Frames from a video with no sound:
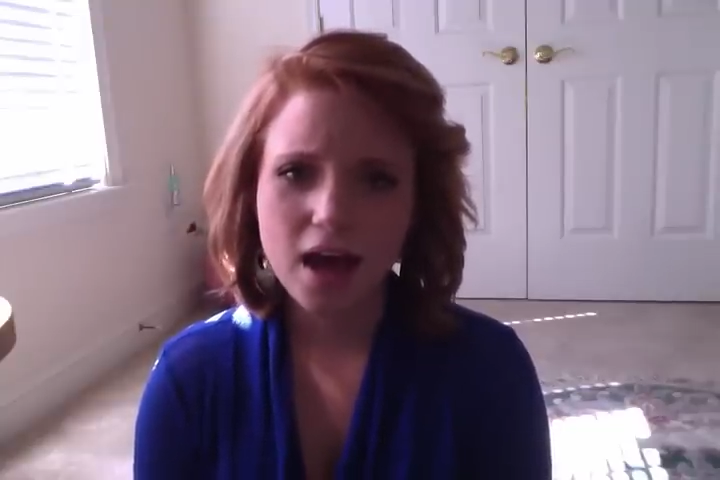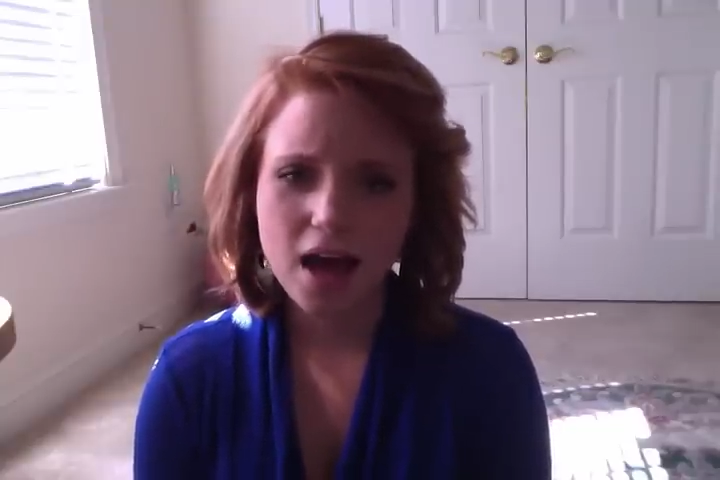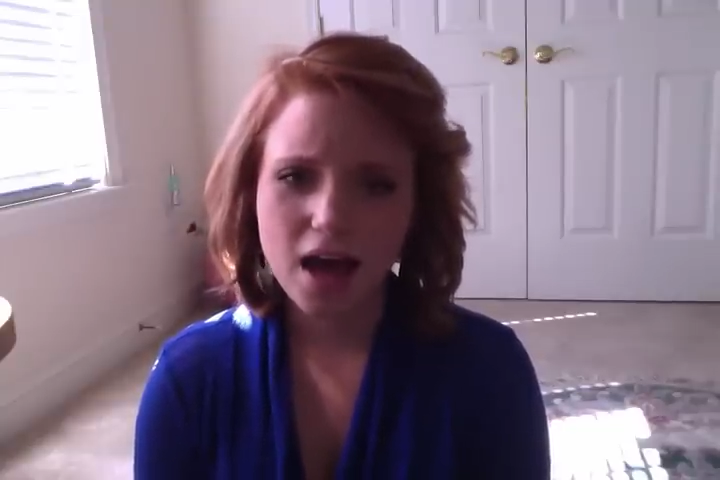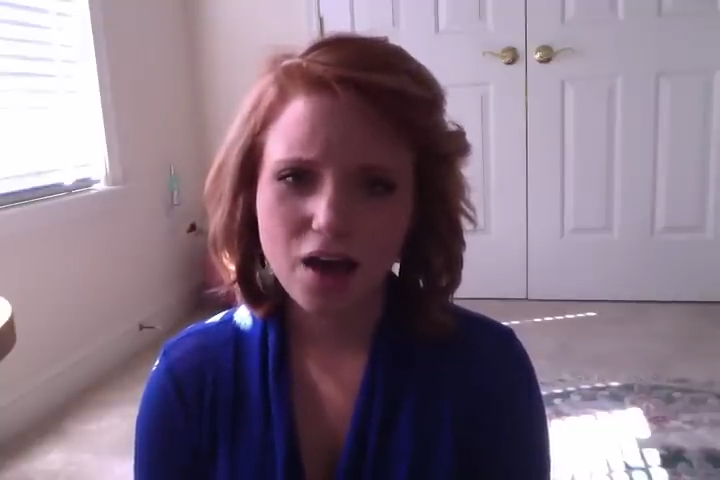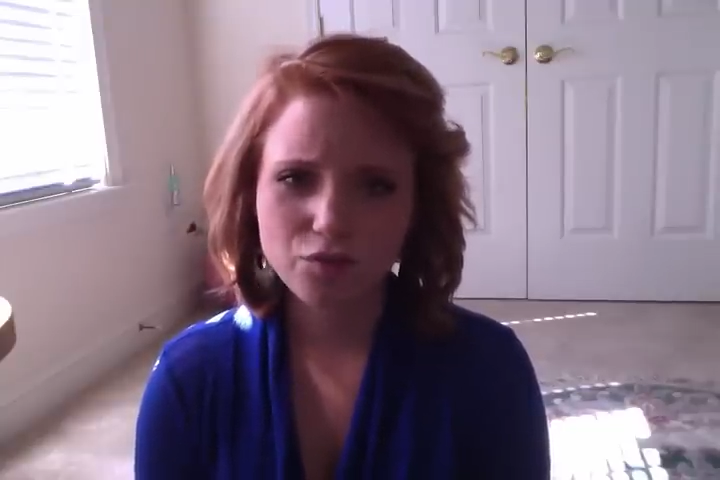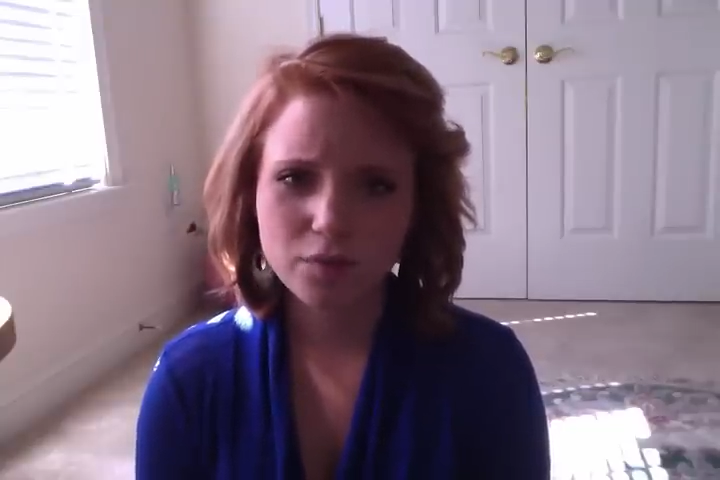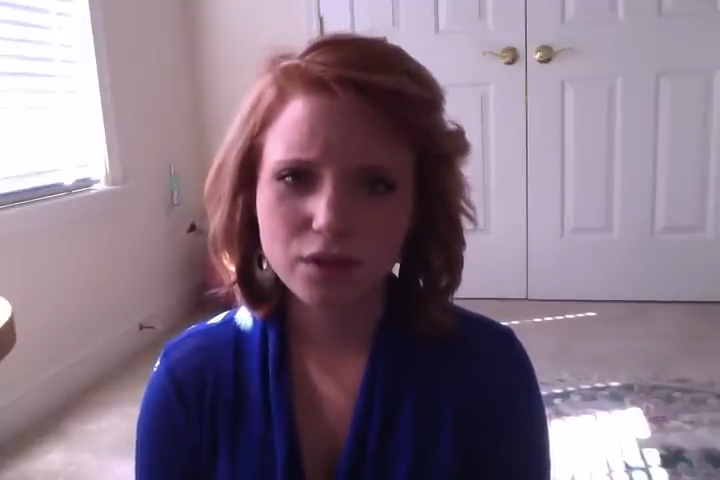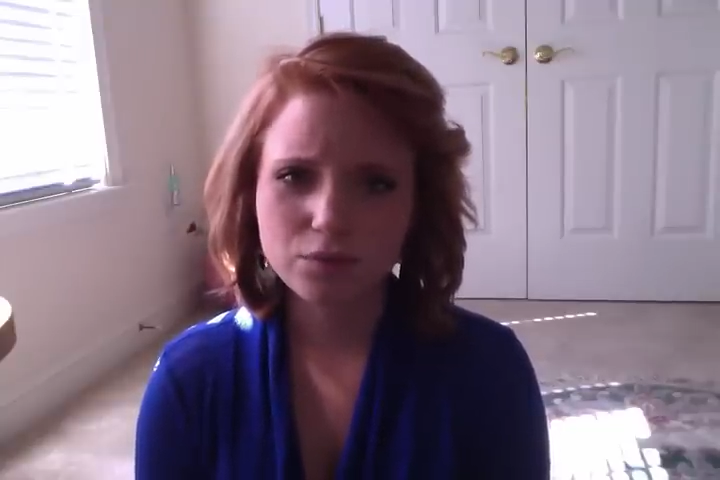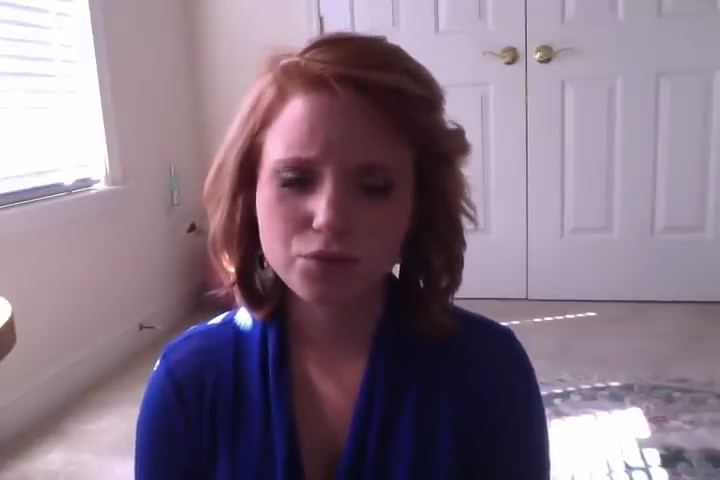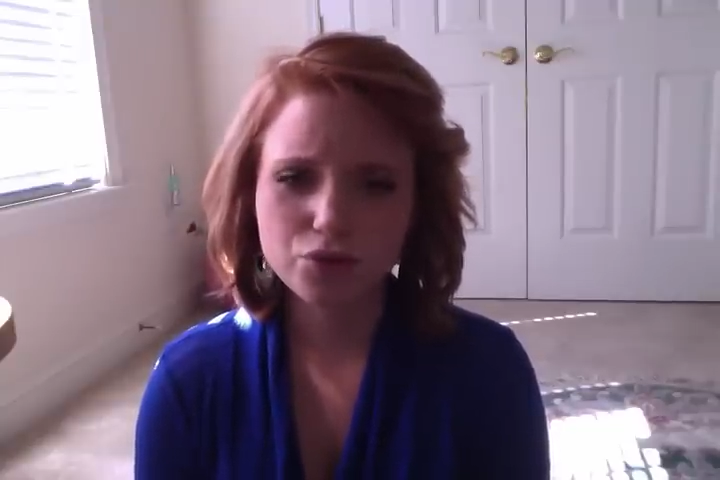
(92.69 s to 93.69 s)
I've
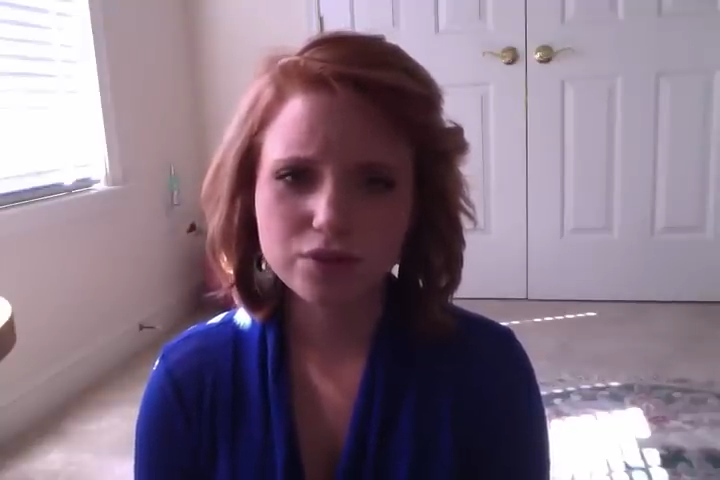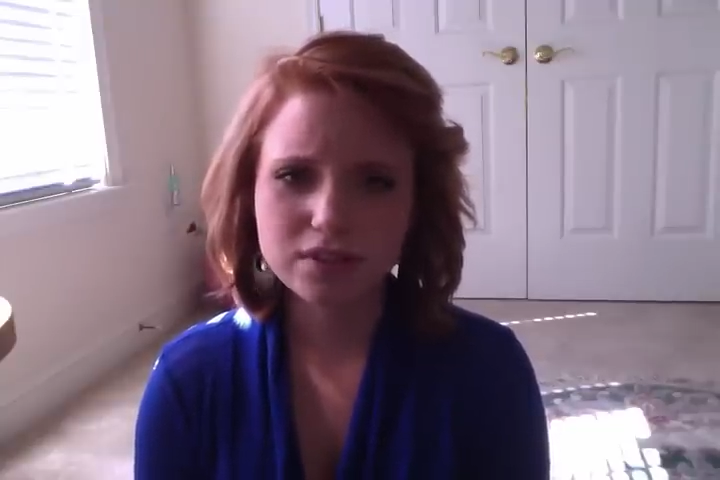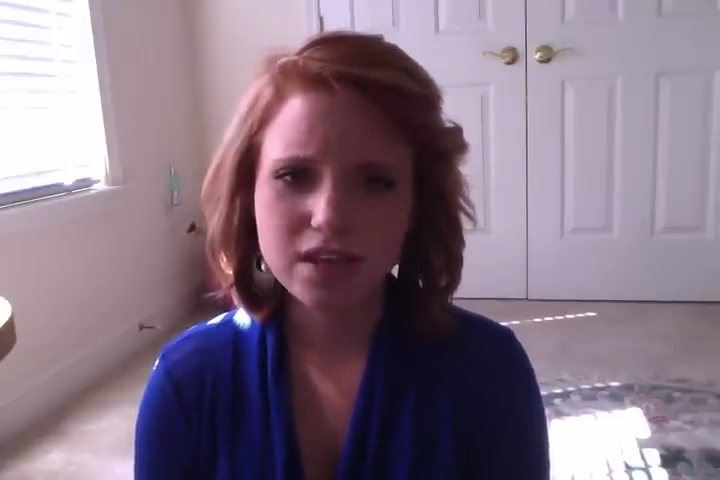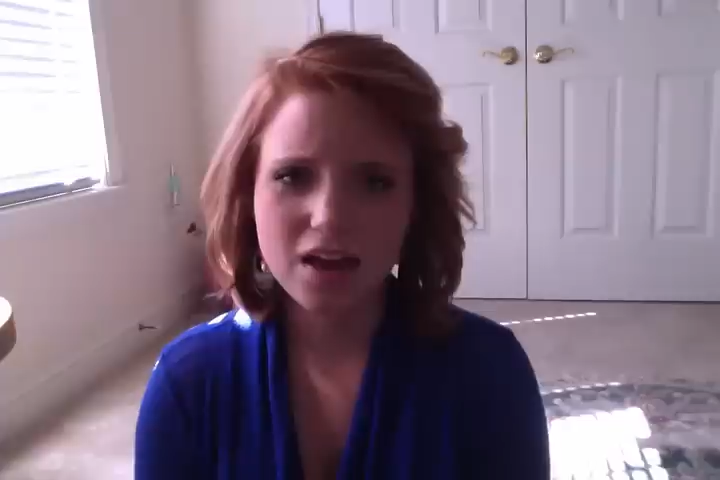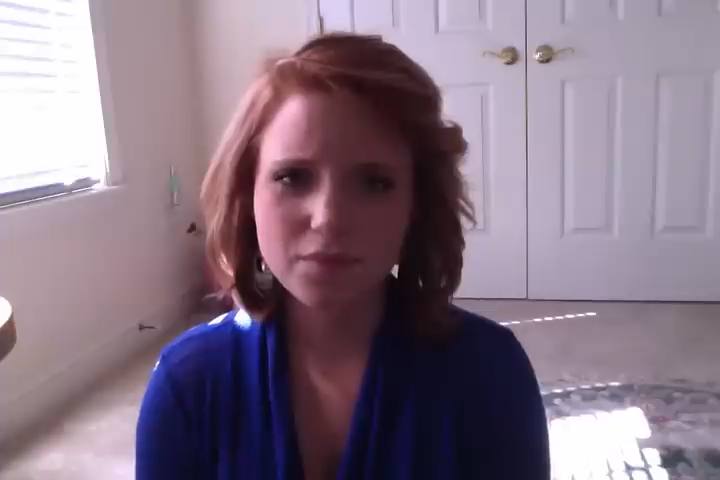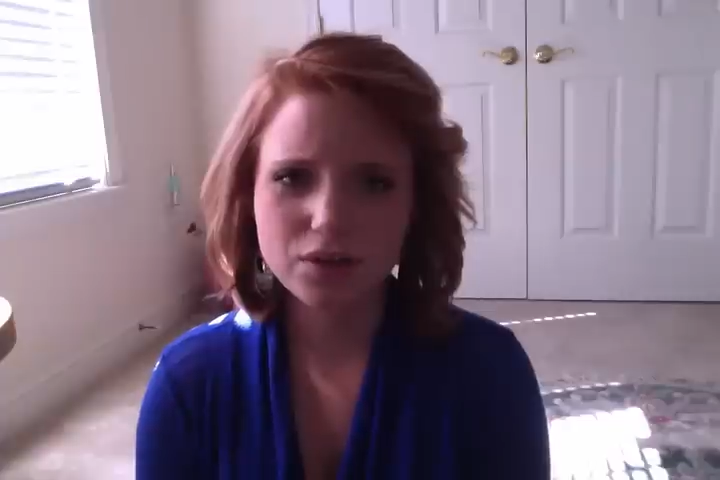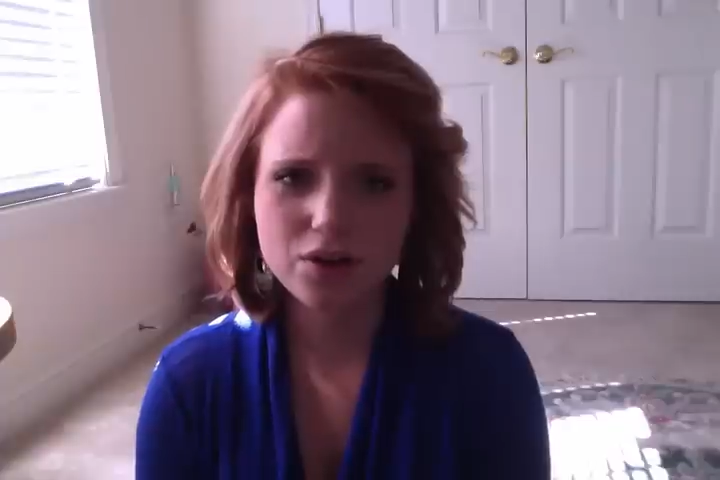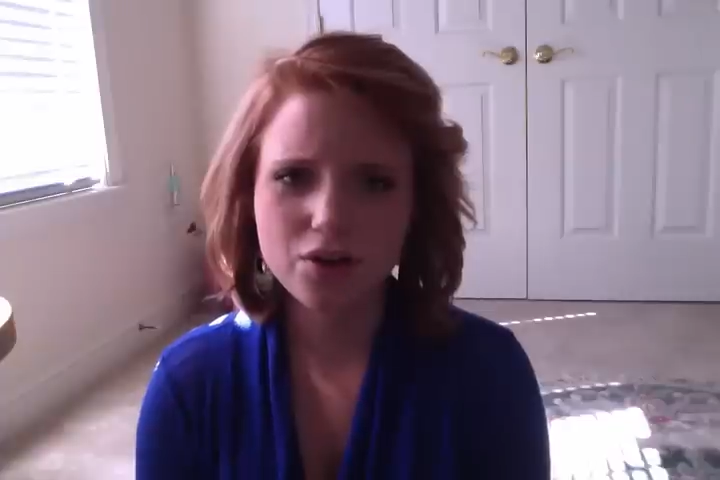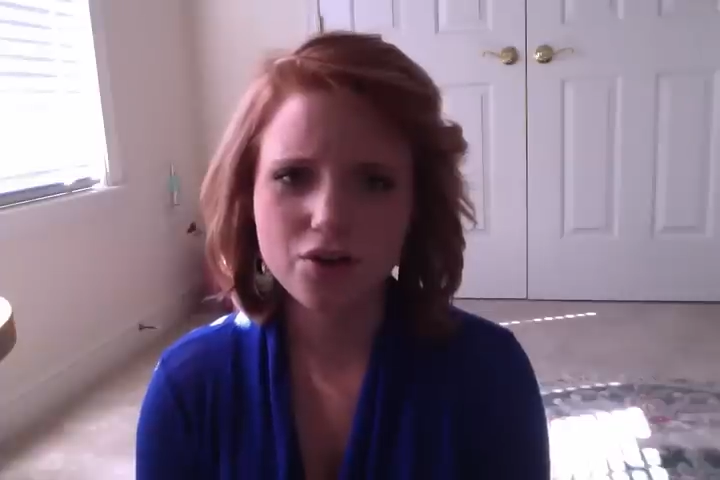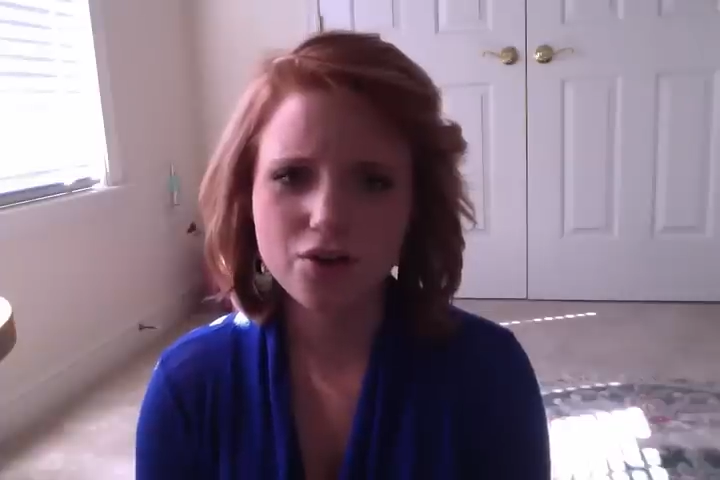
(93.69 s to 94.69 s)
been bruised, I've been
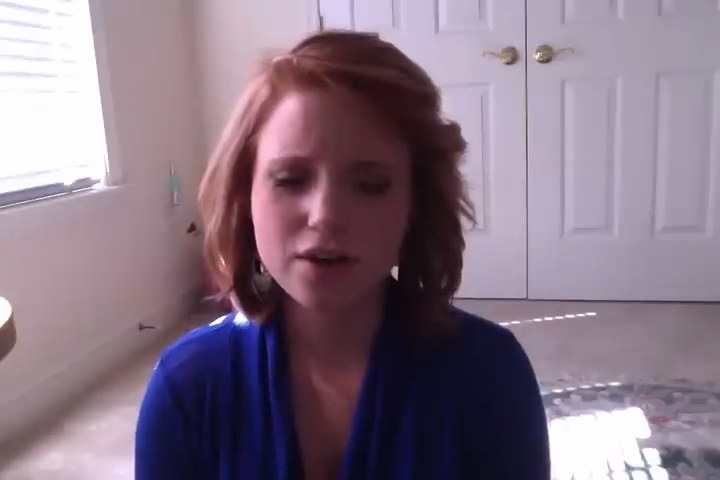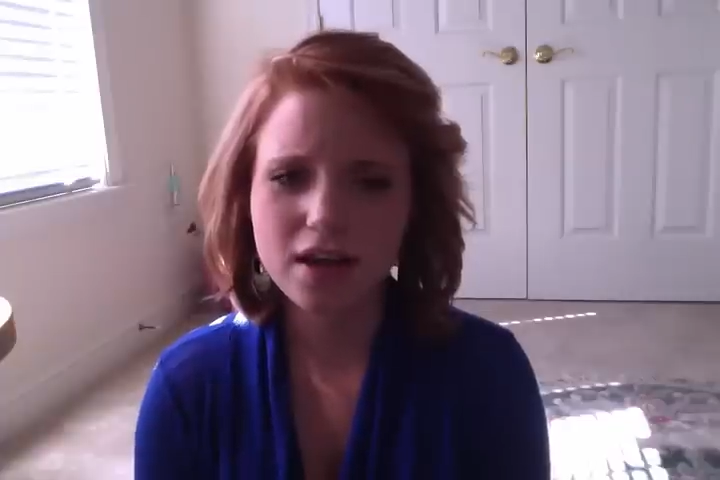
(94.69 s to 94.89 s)
hurt,